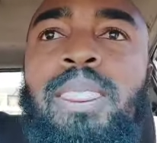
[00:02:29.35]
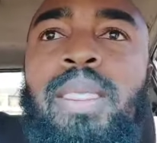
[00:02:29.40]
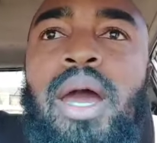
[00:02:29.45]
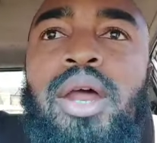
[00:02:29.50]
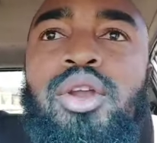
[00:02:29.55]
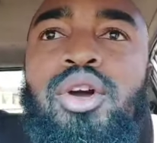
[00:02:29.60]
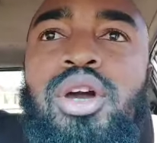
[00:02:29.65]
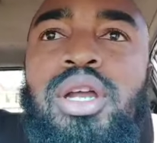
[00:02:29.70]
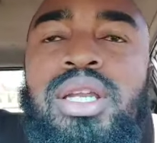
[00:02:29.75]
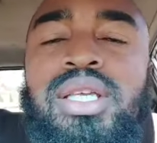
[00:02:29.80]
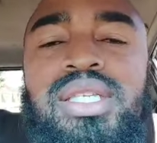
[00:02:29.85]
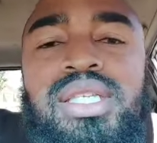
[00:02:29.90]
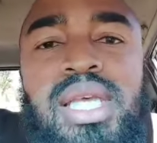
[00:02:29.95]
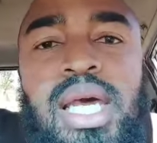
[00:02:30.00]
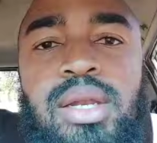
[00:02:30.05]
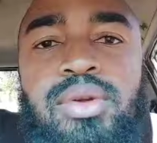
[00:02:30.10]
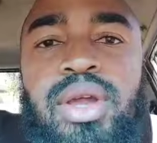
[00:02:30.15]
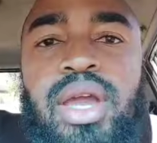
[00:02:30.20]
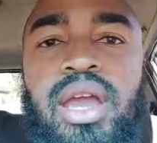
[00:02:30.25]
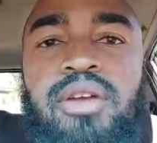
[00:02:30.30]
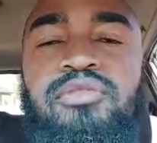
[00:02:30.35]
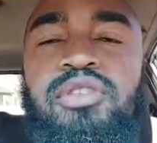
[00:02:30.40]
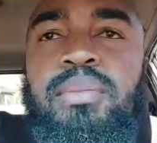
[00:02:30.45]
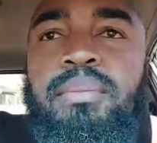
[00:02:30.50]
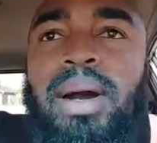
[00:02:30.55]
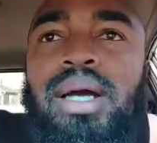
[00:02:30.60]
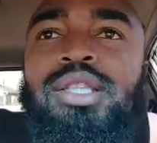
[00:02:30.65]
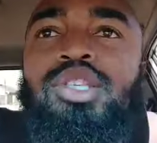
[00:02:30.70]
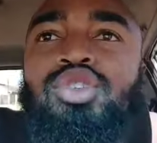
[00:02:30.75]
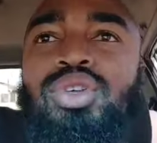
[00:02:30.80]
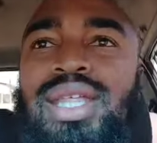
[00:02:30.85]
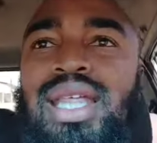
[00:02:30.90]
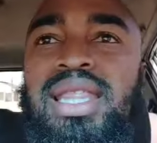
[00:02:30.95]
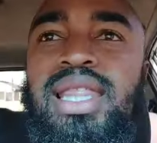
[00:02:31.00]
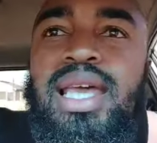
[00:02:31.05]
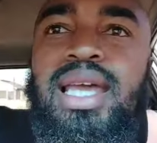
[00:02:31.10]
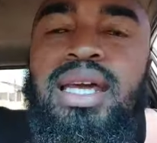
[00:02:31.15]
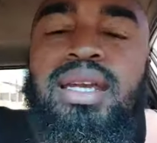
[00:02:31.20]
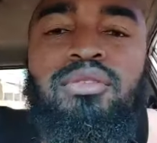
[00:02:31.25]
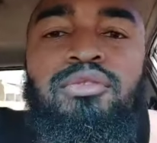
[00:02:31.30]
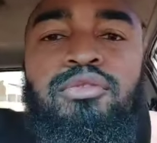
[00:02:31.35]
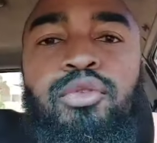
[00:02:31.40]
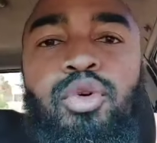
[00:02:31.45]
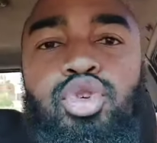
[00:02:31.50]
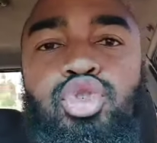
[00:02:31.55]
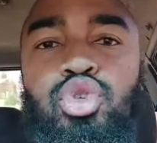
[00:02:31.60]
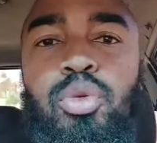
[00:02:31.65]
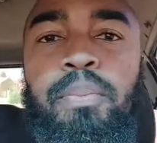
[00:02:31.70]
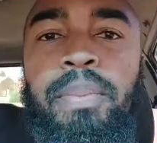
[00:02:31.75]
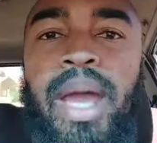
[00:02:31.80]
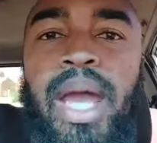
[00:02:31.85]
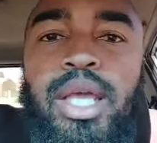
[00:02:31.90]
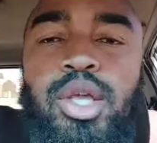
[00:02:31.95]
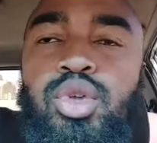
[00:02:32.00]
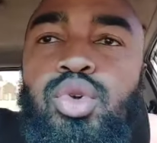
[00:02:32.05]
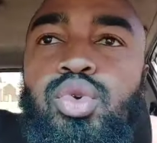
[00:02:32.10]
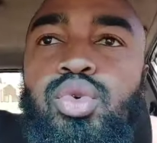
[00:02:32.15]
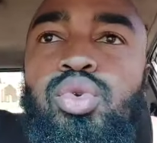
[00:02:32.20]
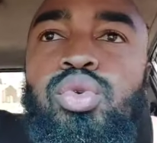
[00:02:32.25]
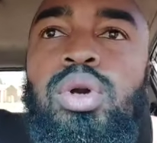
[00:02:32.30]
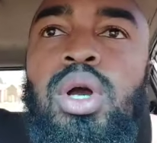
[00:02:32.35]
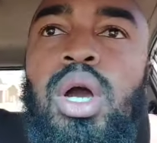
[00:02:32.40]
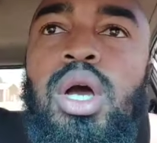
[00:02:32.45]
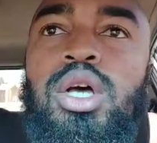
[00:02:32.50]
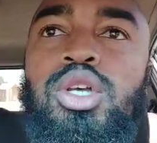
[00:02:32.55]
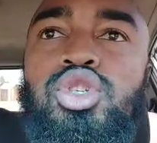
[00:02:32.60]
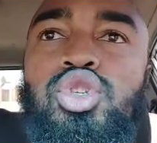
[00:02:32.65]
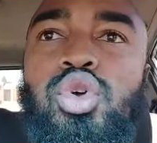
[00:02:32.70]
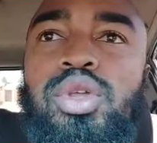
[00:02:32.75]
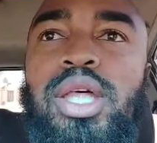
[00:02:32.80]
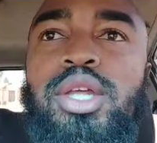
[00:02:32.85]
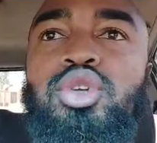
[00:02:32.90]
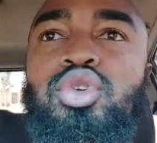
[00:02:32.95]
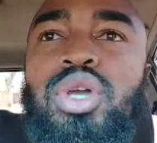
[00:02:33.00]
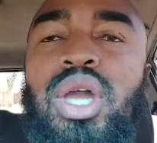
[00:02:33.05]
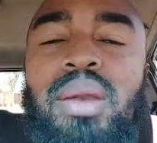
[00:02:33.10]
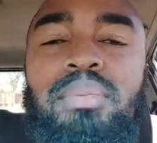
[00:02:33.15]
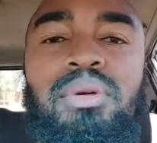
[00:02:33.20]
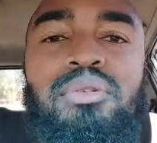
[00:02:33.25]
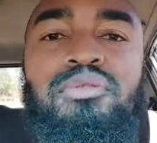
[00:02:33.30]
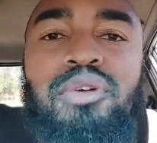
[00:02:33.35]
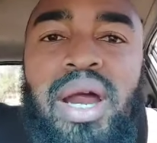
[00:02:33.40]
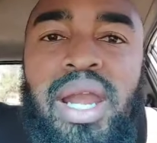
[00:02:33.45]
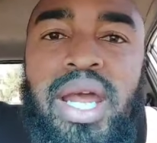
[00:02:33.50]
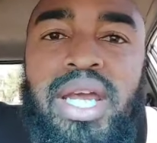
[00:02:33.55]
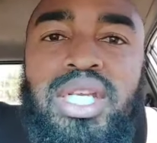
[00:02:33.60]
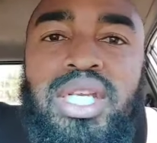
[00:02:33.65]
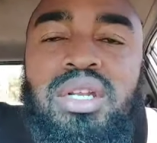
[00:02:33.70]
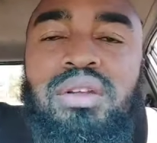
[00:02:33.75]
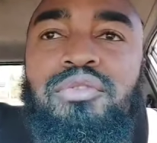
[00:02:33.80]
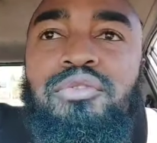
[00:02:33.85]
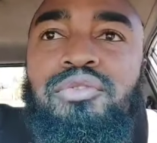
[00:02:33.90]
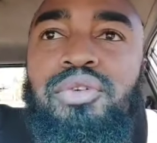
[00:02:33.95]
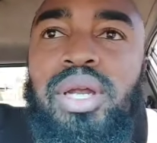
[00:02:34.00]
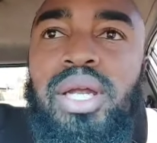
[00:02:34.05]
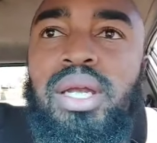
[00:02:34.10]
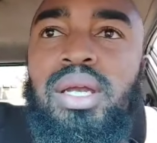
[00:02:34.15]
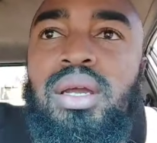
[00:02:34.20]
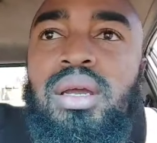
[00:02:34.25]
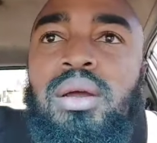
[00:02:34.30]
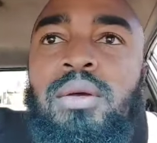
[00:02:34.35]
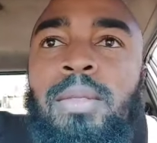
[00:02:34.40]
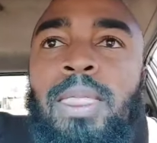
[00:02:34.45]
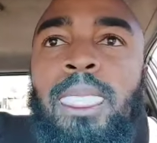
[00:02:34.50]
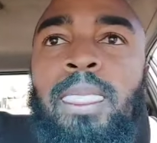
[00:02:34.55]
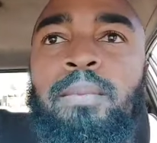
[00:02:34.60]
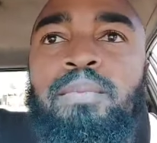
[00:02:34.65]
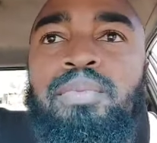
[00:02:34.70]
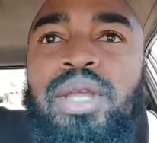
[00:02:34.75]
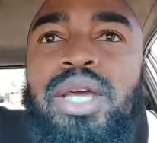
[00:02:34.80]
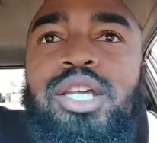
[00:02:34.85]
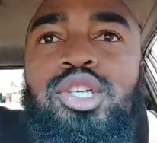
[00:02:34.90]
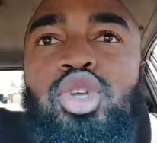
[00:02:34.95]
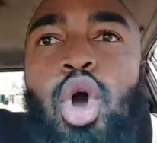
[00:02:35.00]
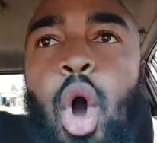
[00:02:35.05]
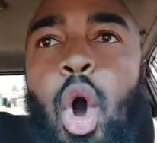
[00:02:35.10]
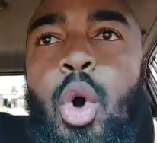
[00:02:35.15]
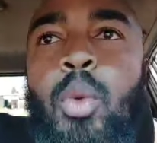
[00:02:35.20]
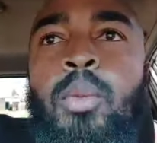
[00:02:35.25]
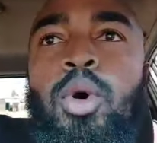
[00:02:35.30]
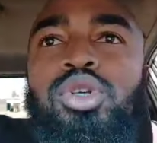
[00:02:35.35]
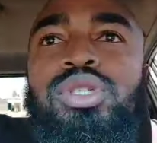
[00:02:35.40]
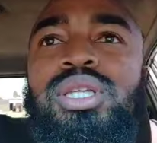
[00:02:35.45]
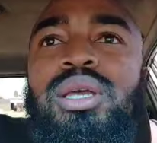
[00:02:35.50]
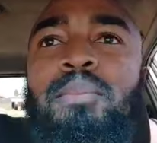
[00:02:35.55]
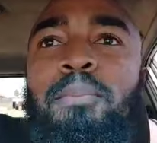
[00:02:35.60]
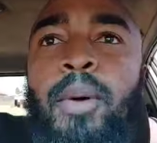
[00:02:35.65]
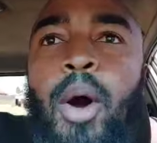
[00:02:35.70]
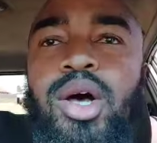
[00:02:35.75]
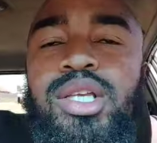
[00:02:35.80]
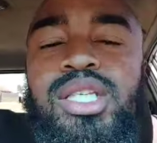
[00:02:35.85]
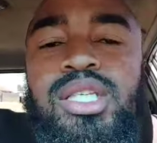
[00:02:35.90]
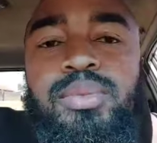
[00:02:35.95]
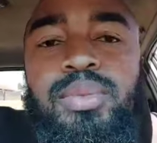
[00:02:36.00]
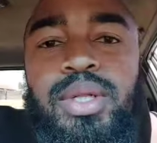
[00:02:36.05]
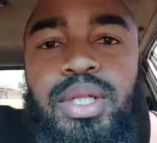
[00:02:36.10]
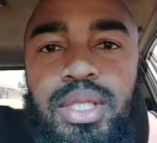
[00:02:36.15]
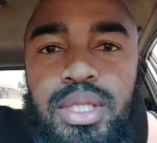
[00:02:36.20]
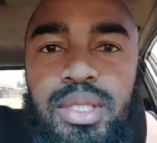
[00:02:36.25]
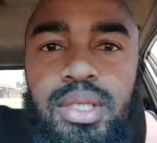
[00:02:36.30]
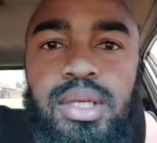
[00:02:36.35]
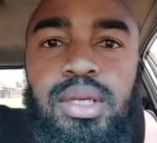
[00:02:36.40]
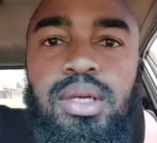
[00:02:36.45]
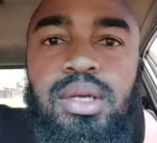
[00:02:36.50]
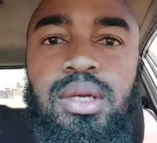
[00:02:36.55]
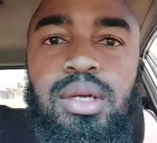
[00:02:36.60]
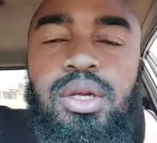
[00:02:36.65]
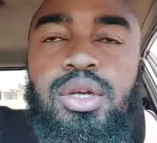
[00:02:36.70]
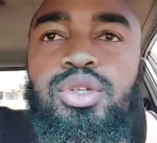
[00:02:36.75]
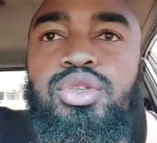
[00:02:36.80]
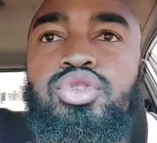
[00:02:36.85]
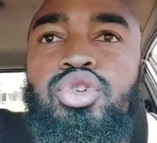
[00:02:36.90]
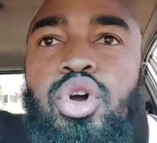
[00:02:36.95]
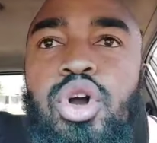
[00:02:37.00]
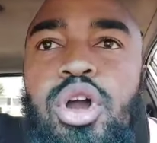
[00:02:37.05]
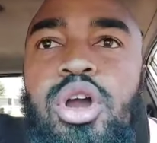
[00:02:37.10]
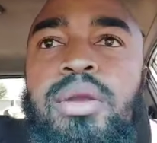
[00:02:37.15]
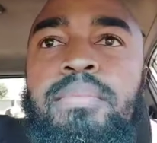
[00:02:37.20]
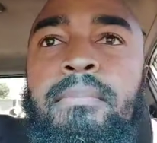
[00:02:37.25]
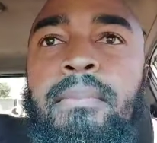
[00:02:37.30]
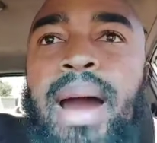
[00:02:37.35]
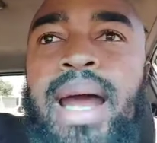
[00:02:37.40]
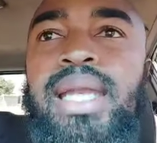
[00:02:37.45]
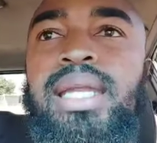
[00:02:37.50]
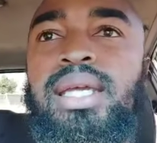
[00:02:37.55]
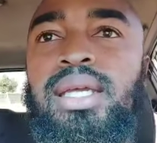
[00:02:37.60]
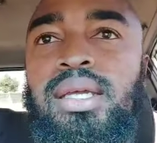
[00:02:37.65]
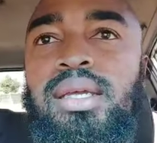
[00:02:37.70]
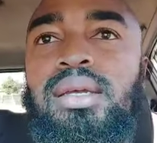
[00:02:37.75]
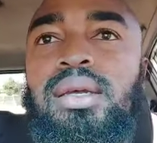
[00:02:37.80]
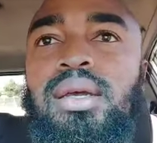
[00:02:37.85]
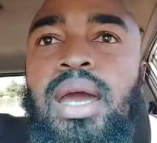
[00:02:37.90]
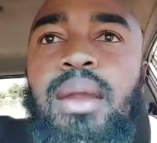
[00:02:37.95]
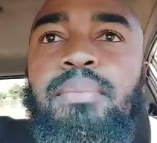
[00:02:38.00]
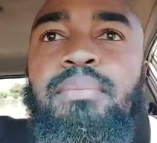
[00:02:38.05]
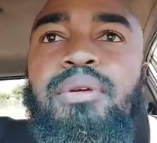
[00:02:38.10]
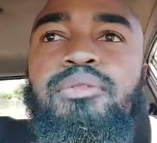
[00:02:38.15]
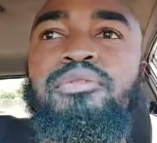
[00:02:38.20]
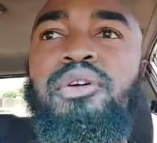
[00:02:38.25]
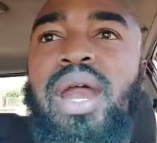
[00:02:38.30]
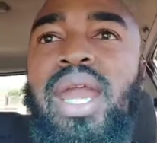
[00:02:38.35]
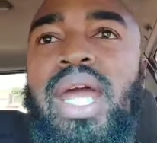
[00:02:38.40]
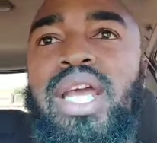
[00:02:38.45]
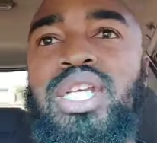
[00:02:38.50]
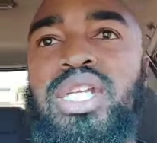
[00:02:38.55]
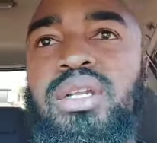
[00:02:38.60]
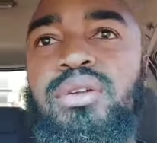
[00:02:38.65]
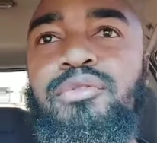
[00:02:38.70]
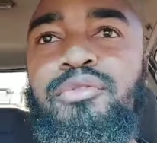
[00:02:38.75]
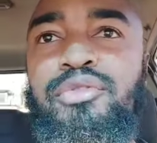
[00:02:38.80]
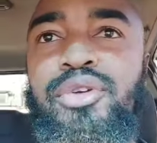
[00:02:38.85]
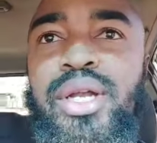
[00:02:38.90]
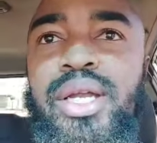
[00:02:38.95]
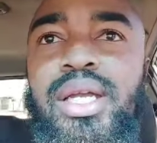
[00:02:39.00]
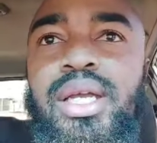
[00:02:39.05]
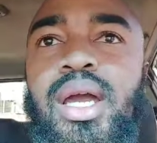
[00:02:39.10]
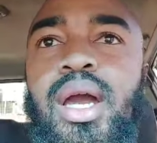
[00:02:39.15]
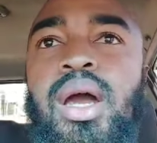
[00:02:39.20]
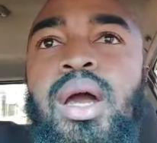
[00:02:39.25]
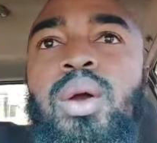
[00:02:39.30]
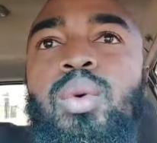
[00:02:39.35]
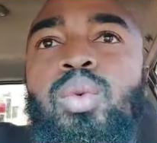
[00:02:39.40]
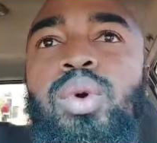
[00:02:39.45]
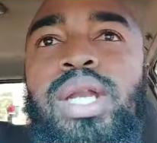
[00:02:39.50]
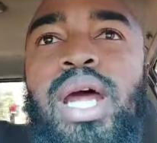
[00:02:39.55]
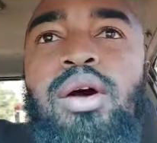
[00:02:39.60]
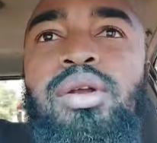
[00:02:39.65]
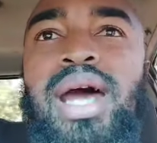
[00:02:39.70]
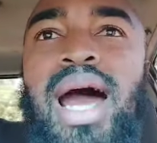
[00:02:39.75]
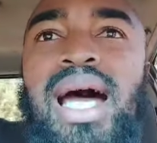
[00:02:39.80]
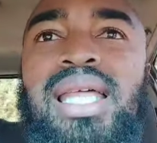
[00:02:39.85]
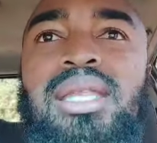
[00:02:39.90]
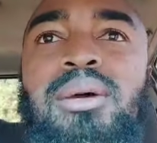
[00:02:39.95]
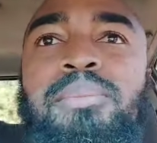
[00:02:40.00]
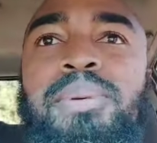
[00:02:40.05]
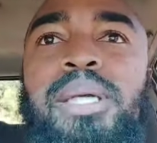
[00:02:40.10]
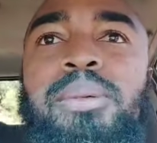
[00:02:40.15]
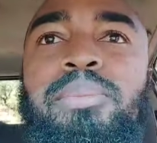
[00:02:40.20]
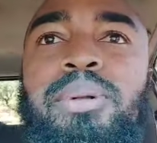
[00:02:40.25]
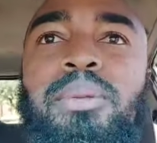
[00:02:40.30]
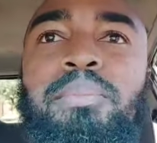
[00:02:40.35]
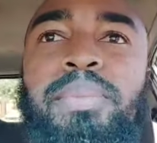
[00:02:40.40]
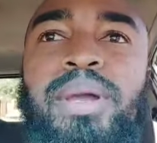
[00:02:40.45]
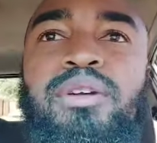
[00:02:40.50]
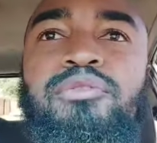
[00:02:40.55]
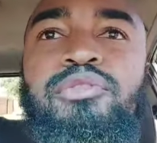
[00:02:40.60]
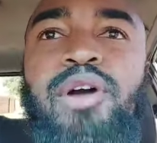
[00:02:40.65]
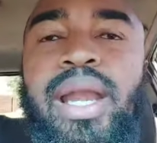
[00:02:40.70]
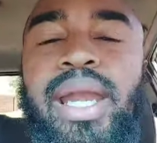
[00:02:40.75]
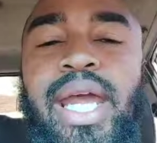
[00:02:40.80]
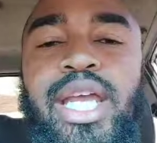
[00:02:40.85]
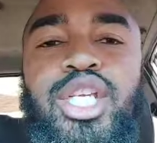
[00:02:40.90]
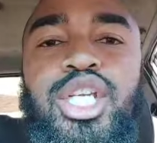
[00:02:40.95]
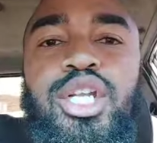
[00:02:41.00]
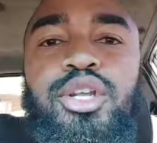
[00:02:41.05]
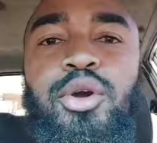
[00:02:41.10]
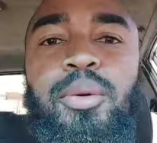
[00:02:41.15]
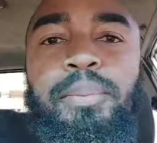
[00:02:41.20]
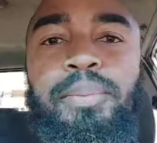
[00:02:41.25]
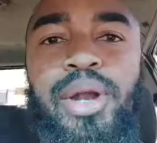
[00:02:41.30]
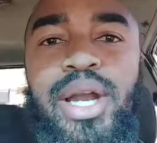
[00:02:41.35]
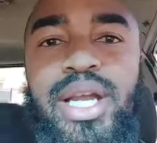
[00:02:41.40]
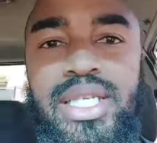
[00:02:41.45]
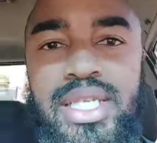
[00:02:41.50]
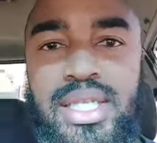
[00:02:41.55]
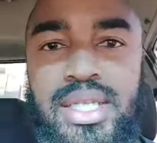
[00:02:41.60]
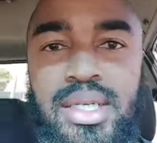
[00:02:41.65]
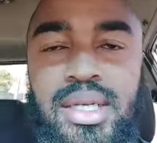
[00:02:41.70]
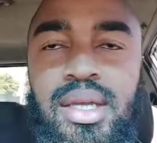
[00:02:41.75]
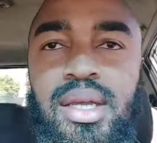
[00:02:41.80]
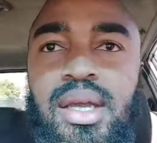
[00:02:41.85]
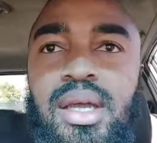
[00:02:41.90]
and earn a salary every month so that they can afford to pay you so that you can be financially free. It is almost impossible to earn money and be financially free without other people being financially oppressed.